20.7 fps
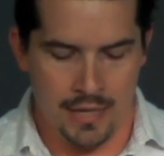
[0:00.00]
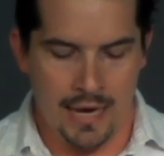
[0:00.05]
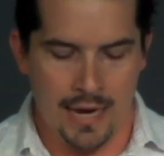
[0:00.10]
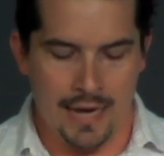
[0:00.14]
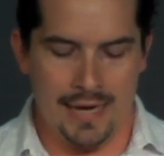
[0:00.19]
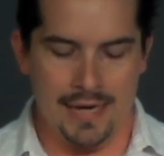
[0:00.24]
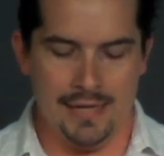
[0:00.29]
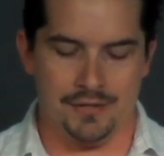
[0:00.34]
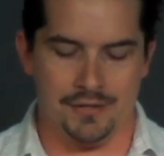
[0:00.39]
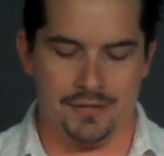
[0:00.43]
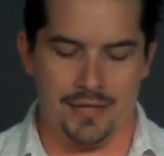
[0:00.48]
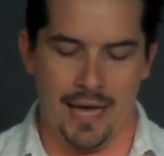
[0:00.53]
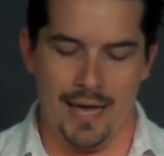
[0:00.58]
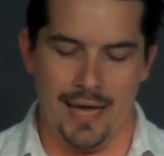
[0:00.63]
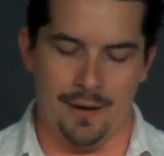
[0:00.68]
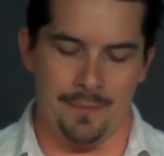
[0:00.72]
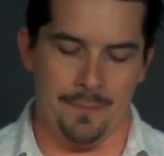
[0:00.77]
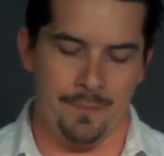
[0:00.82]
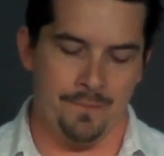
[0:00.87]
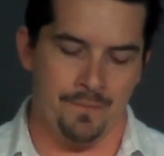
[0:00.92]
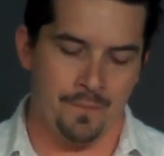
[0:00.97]
He
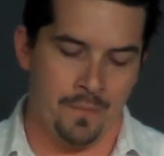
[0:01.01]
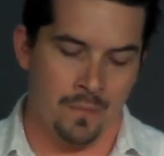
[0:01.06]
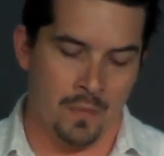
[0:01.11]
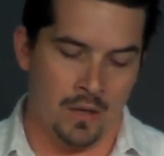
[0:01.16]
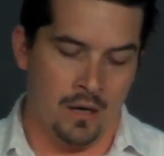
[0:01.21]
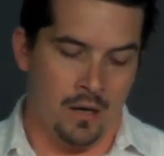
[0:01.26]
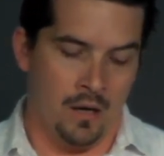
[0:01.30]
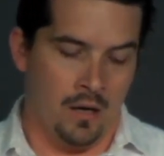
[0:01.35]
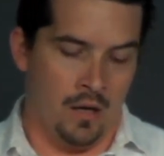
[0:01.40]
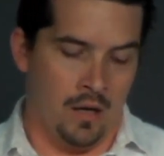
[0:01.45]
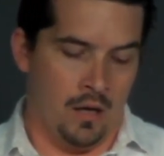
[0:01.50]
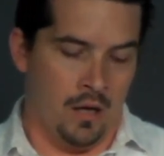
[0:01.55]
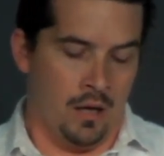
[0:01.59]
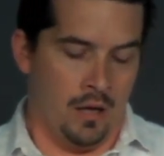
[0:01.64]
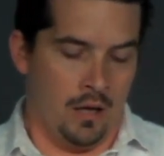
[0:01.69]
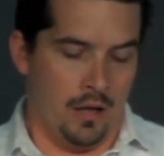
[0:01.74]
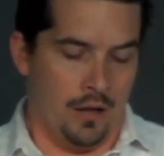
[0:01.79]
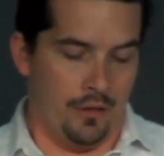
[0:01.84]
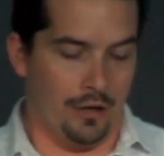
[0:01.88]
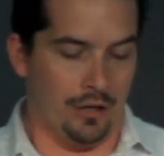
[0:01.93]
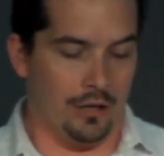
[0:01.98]
said,
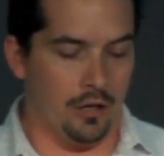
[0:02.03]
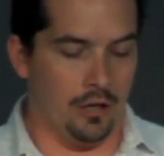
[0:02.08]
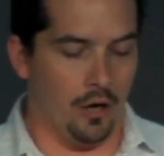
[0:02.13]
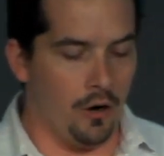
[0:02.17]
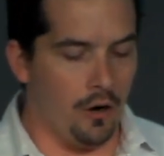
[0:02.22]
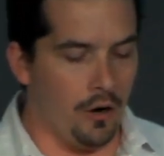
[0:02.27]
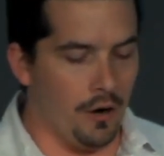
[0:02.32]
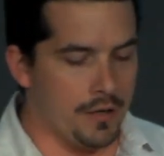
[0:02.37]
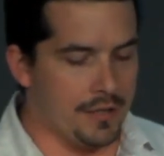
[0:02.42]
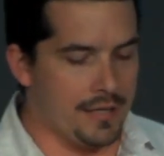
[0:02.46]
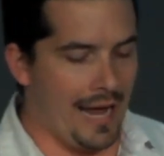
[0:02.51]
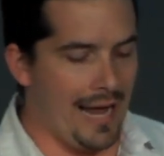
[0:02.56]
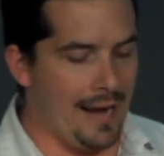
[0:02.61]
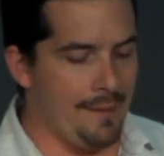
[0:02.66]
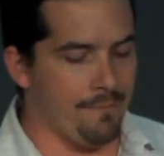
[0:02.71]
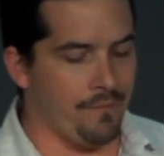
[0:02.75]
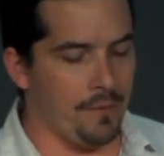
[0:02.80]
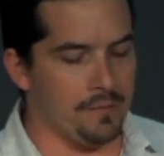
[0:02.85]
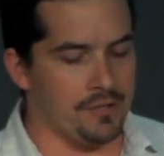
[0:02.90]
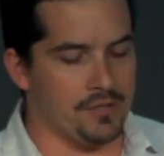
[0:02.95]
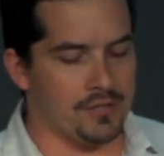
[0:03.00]
the Lord came
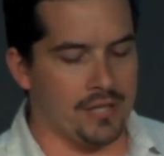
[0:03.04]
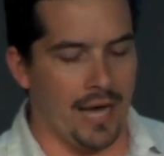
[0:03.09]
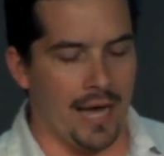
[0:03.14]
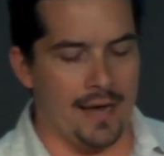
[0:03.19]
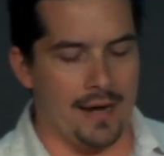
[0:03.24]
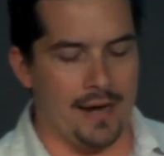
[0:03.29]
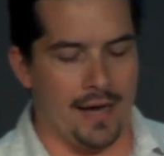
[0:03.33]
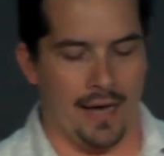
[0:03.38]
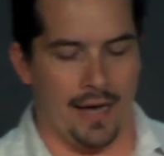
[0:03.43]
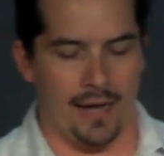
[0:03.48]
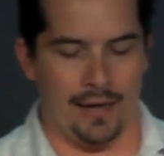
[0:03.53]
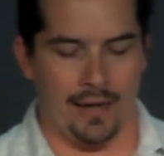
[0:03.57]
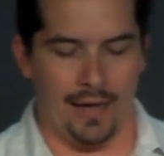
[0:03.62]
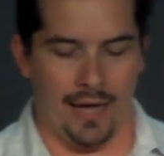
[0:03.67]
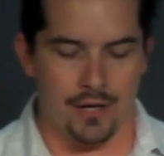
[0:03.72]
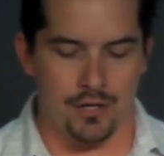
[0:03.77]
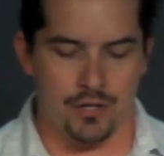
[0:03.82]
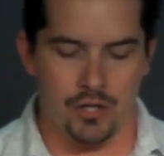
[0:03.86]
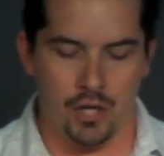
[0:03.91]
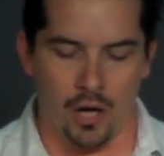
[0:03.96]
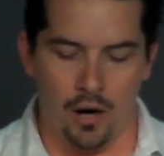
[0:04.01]
from Sinai
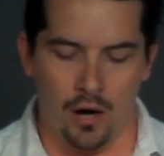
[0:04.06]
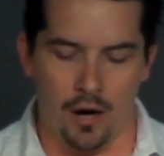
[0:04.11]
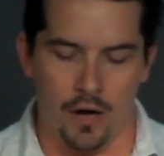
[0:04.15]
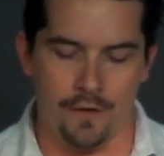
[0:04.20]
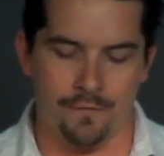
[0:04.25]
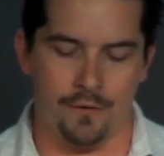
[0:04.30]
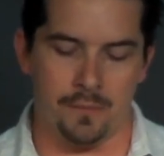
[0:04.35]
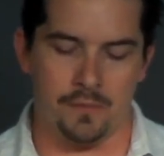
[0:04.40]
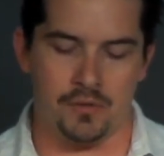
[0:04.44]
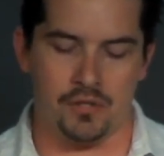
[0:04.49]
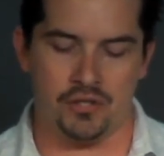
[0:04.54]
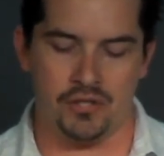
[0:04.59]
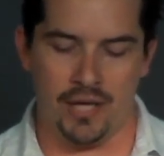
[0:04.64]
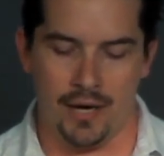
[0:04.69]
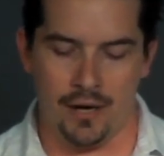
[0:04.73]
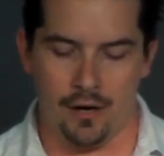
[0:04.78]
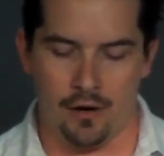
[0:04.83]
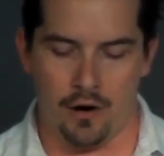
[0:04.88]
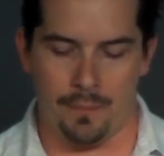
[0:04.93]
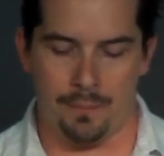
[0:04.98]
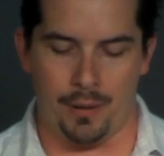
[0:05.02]
and dawned from
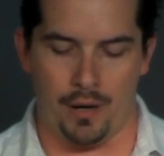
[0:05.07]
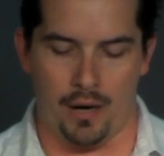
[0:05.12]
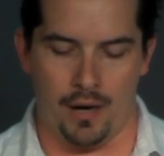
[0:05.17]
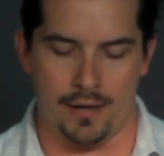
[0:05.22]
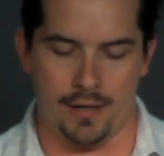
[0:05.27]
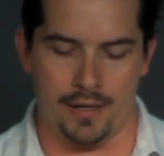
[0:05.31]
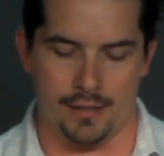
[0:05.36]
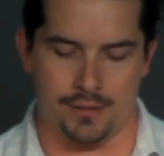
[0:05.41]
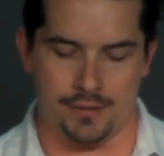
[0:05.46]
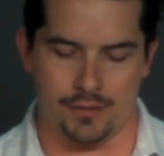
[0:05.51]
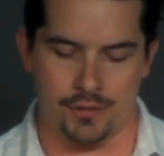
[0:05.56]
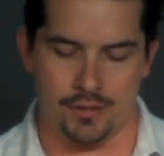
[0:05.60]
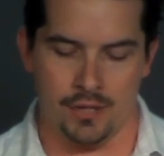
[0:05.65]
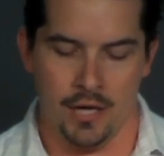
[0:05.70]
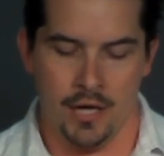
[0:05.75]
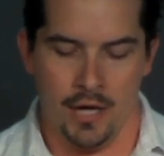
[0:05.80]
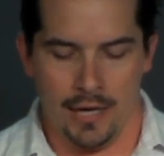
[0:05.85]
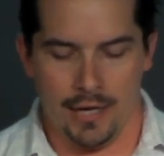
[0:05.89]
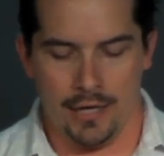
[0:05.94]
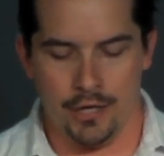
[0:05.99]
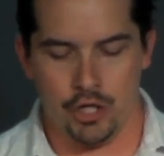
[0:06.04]
Seir upon us.
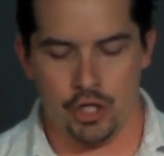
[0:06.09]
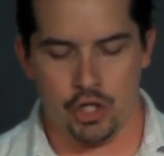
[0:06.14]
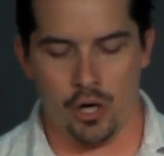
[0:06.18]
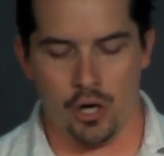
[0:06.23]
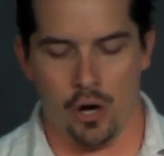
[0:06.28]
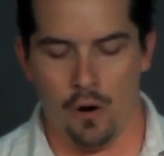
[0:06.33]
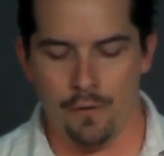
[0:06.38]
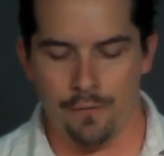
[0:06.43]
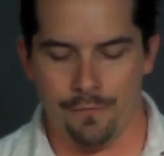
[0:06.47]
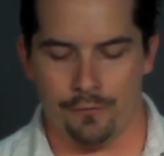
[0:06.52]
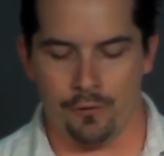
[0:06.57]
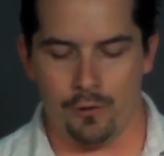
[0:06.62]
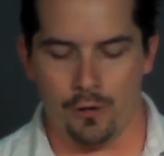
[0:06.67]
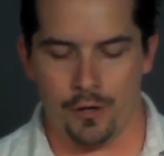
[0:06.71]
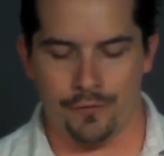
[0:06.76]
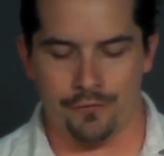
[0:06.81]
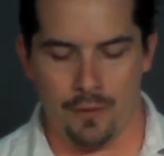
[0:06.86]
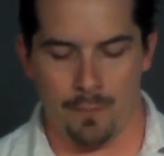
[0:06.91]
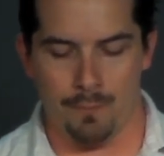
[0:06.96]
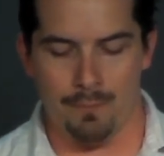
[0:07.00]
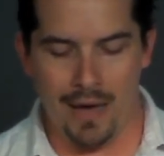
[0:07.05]
He shone
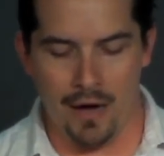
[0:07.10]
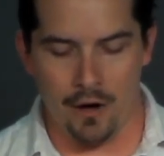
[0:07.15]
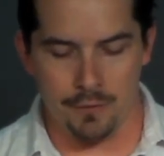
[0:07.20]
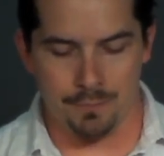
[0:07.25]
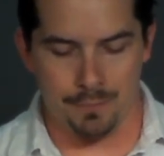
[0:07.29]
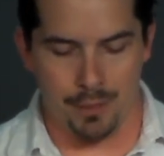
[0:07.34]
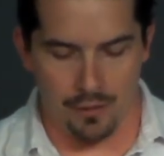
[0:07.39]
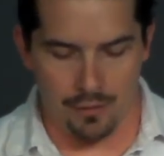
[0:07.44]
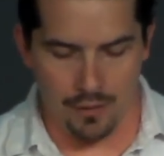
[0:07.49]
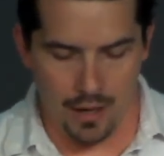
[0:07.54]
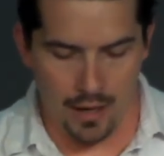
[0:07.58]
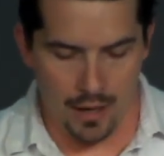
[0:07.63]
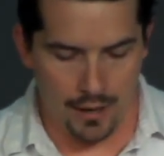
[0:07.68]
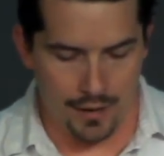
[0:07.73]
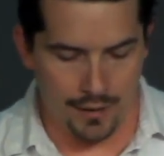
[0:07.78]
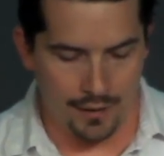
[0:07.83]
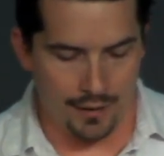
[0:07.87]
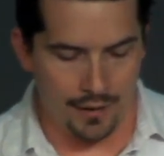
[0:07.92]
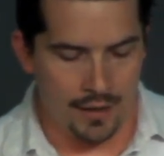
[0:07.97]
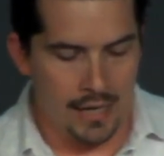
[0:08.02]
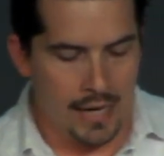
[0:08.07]
forth from Mount
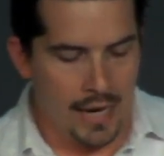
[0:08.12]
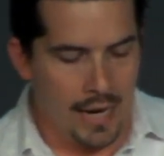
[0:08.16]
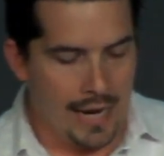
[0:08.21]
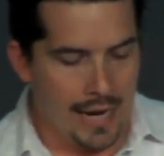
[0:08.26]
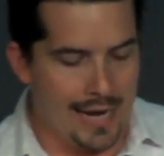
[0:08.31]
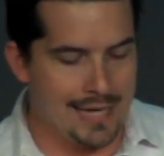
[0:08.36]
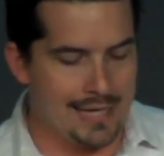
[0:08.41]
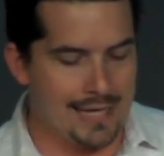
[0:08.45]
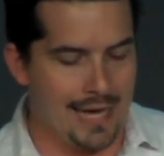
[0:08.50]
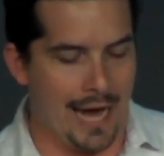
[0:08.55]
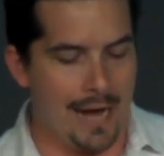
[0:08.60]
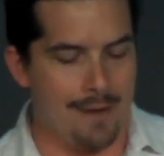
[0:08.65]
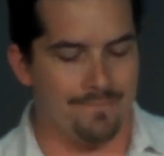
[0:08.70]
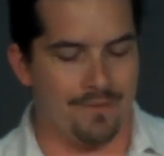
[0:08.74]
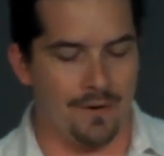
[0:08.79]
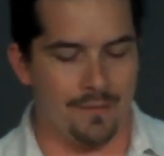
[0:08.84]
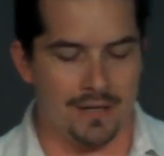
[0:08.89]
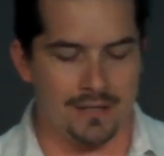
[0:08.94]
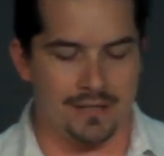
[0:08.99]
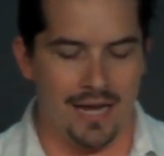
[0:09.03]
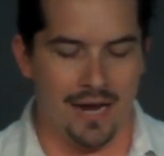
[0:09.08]
Paran. He came from
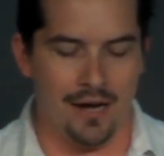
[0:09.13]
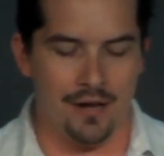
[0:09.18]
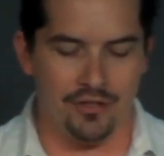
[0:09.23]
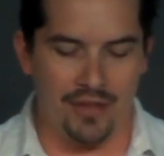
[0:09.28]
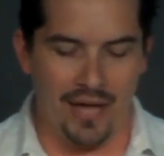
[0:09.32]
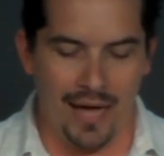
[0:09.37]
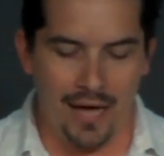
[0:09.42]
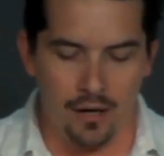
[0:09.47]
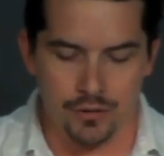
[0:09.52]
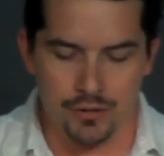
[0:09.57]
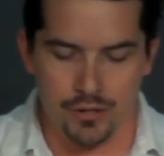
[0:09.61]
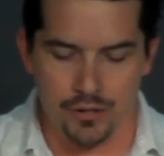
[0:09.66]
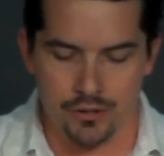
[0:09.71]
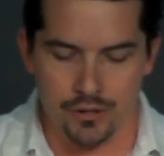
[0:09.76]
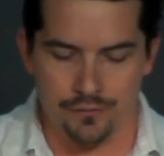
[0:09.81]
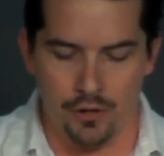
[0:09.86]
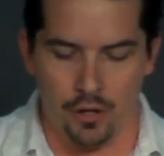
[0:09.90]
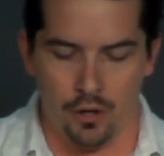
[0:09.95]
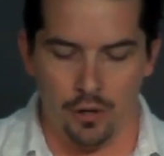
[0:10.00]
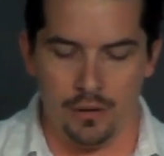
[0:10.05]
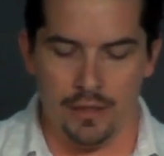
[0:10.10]
the 10,000s
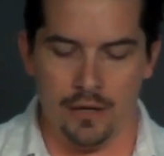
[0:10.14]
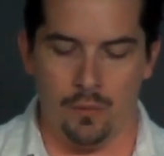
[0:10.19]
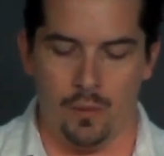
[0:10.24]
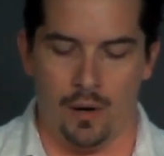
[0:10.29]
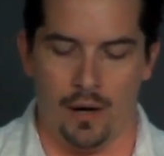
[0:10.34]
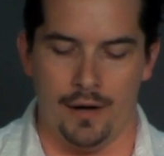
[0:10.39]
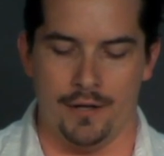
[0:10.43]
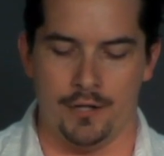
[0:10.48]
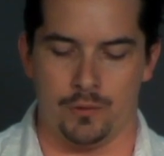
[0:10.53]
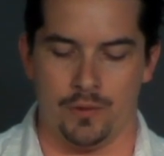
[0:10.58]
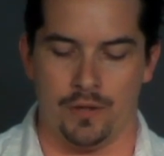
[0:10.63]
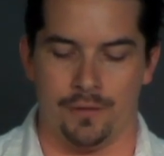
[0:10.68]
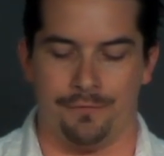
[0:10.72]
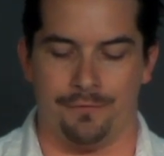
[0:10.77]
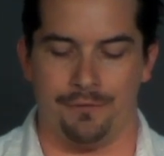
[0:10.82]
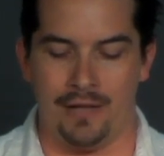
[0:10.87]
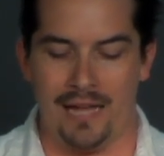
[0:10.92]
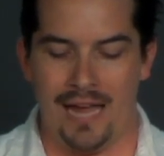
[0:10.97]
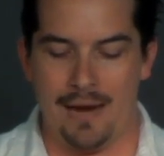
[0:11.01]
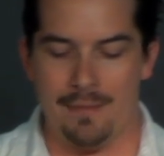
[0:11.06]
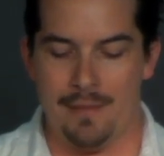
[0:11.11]
of holy ones with
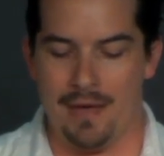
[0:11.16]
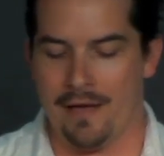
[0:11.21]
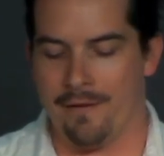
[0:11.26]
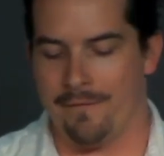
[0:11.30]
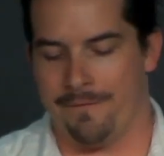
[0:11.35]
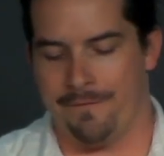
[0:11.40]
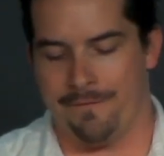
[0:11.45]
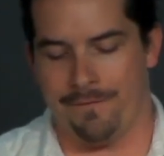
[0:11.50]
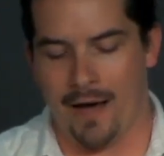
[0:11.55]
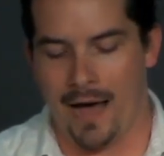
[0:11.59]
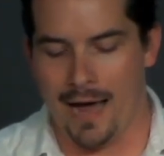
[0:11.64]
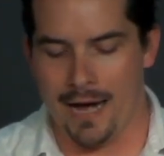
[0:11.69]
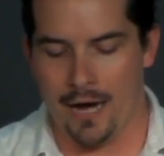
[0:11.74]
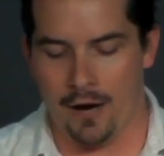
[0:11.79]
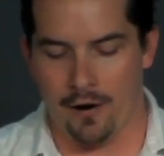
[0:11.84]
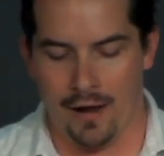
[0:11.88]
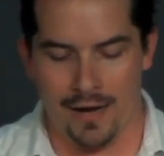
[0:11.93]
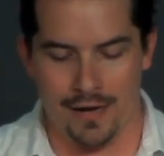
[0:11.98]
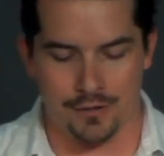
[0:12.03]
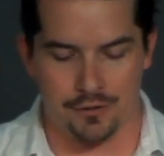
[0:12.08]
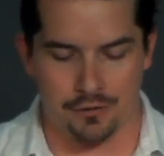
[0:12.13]
flaming fire
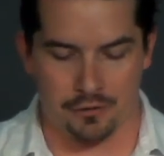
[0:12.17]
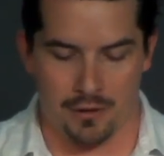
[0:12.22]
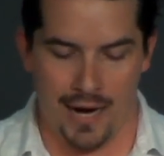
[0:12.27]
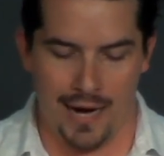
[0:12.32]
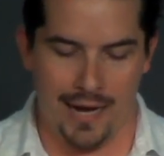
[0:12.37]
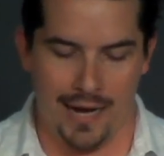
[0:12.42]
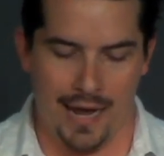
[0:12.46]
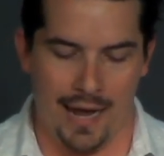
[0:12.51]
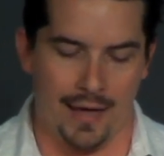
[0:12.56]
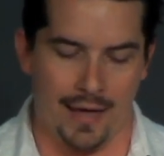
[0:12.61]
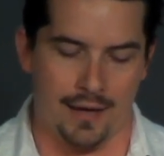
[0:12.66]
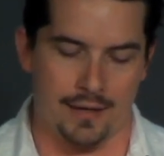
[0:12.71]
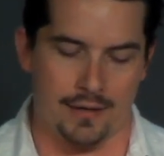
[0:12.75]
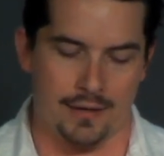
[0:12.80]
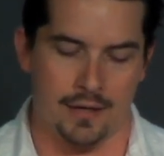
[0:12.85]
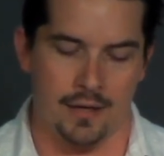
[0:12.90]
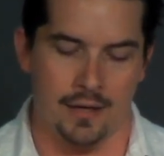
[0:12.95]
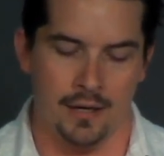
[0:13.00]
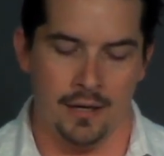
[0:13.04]
at his right hand.